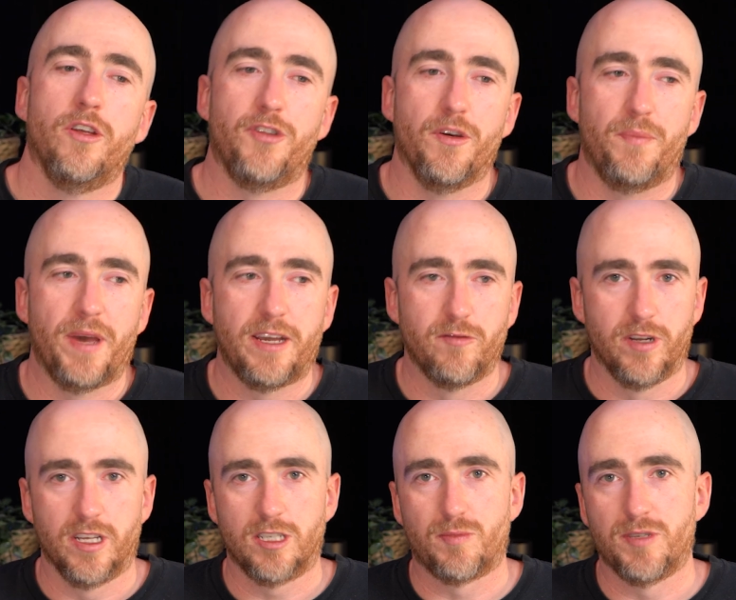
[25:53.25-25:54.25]
to be
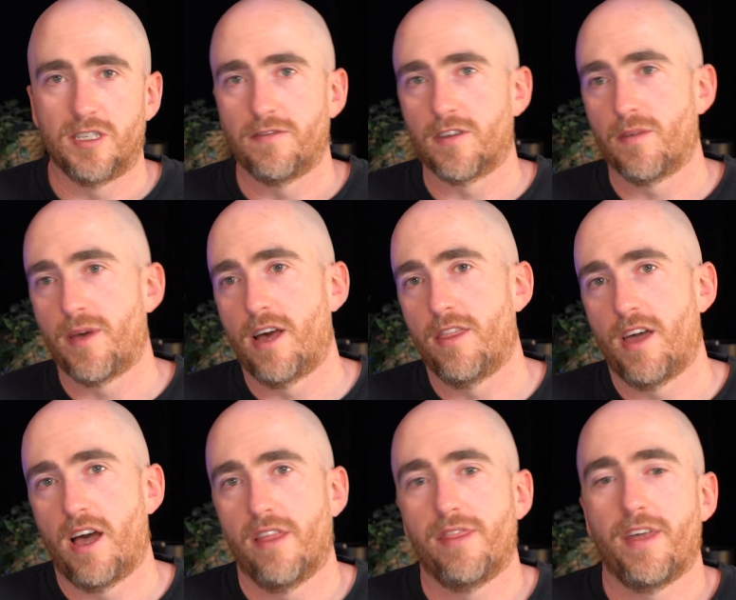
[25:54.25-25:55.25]
really specific about
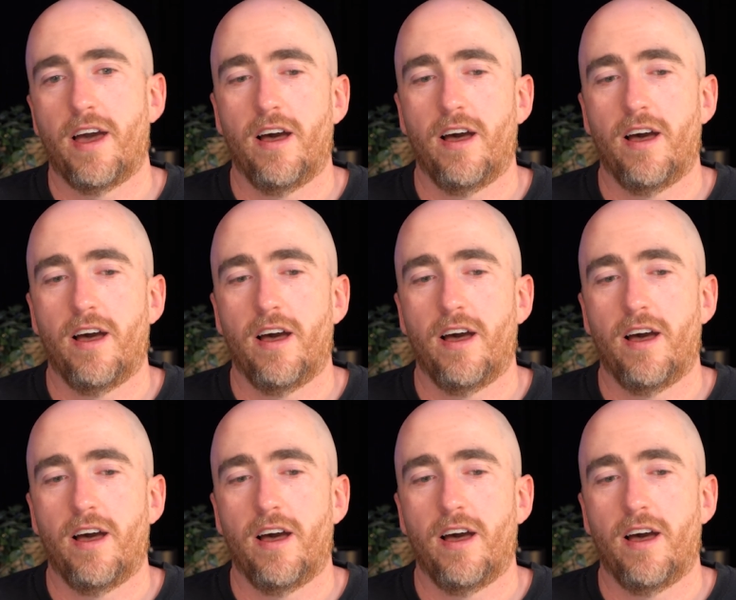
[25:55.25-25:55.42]
that,